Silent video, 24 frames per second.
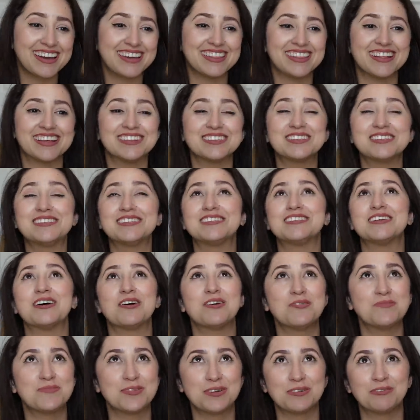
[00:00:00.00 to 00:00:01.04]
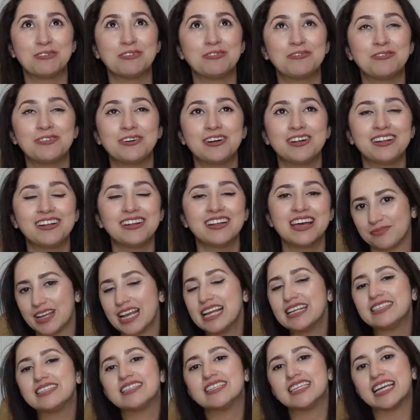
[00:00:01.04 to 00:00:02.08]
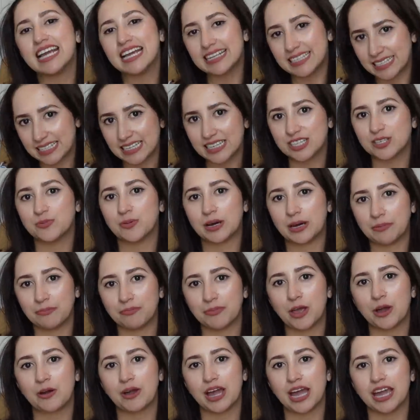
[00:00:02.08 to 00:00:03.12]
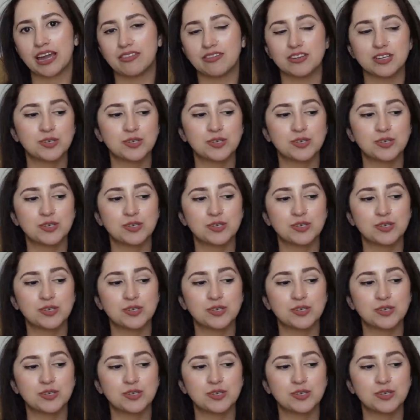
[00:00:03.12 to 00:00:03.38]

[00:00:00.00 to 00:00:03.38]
and that's so beautiful, it's it's this one, okay?